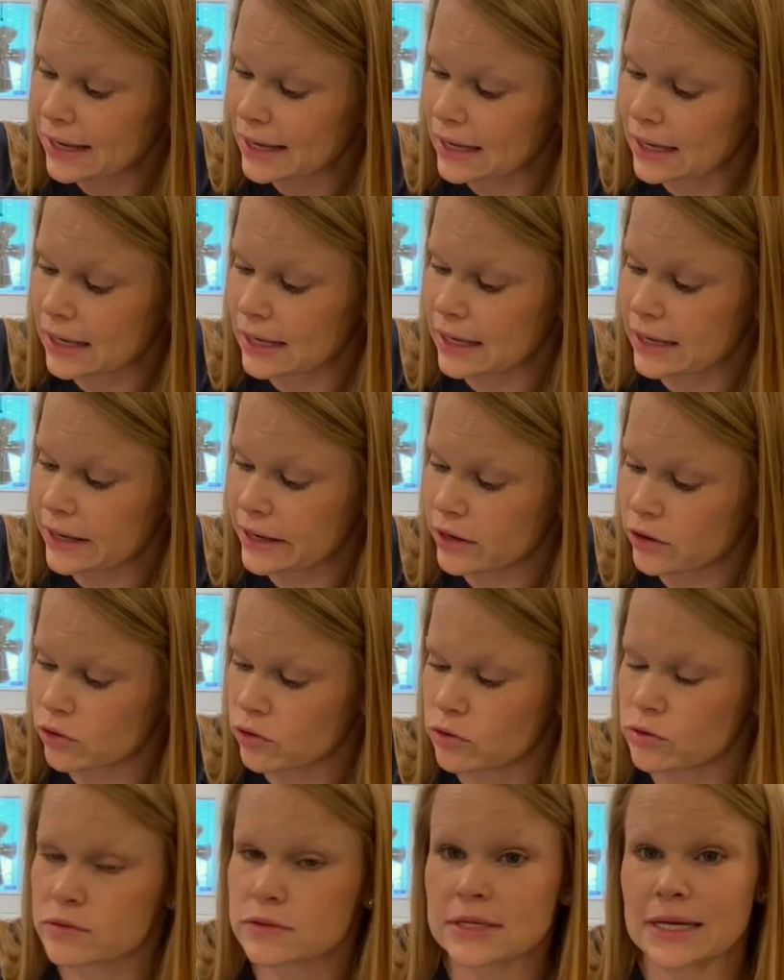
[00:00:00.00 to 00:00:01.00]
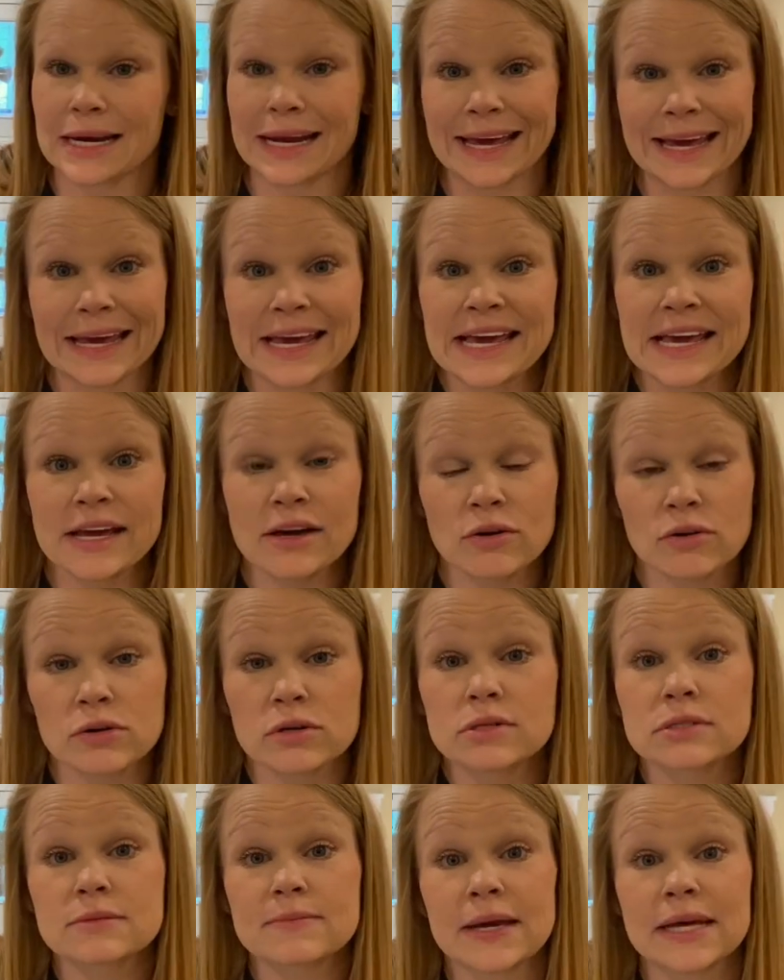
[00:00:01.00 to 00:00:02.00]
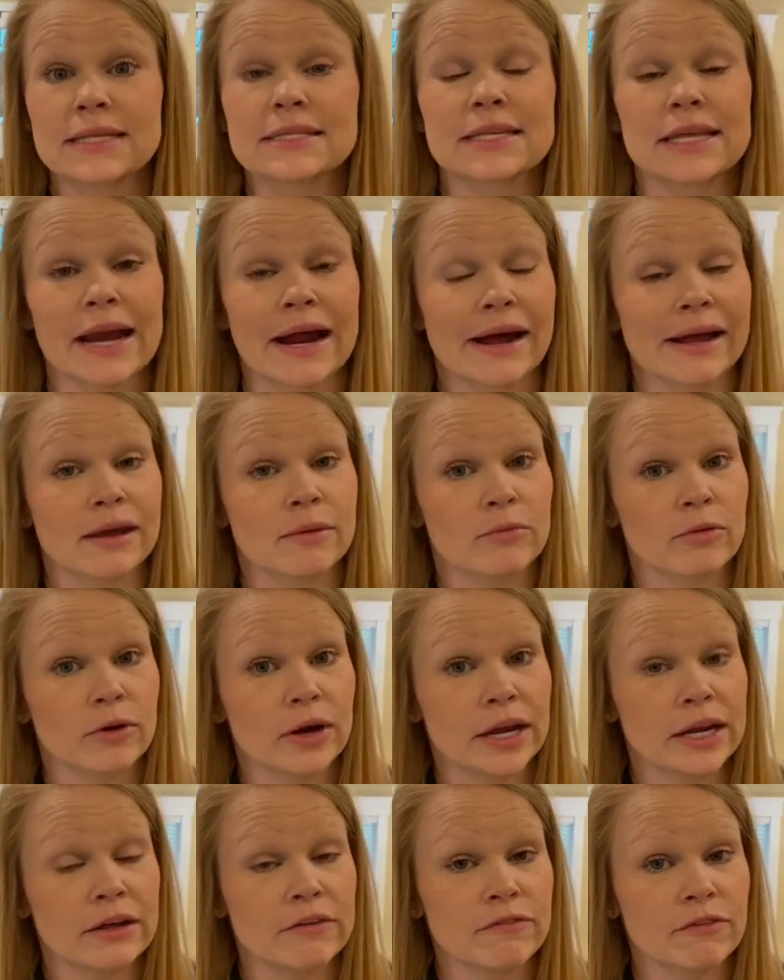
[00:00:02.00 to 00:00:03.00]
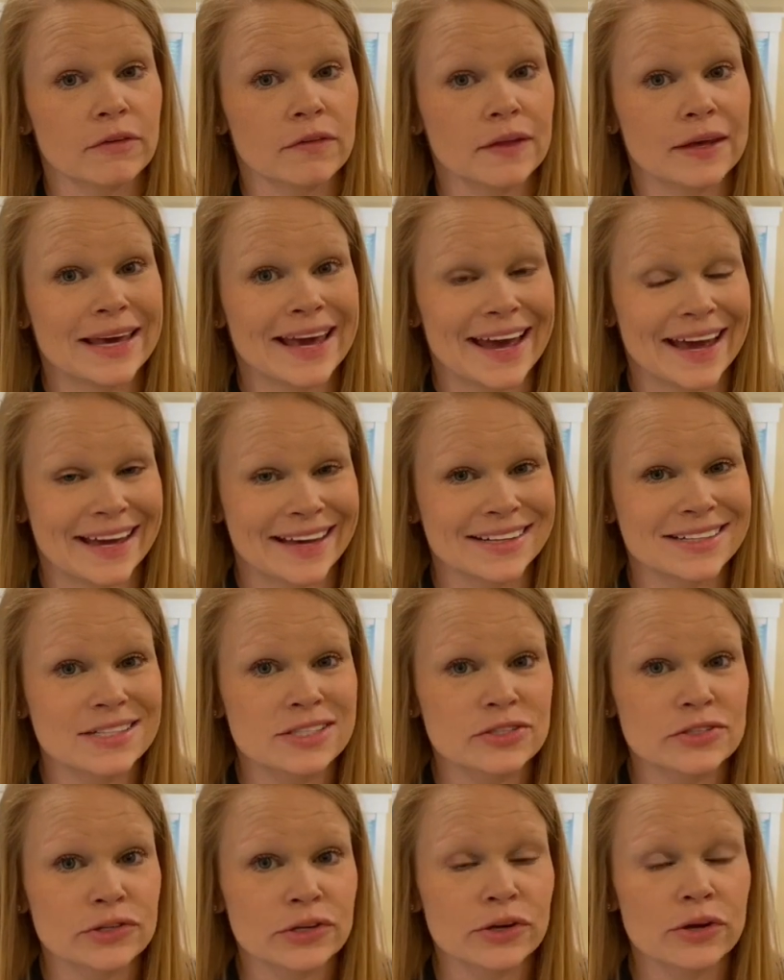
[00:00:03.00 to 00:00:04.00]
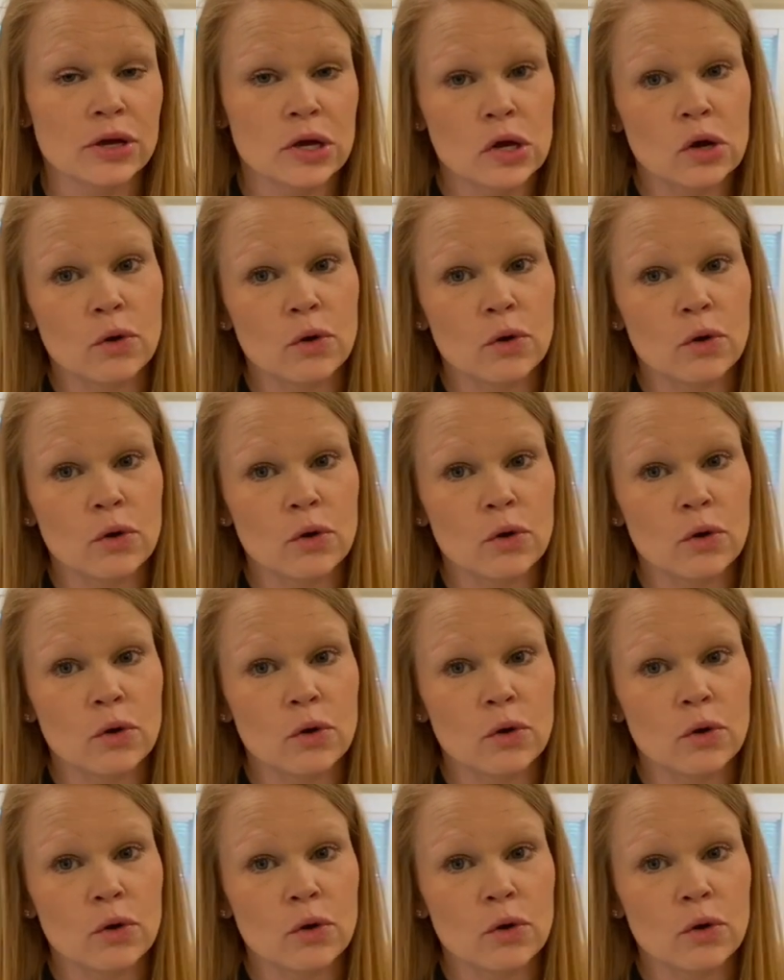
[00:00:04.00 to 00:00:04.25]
equals, and equals means that I am ready for the answer,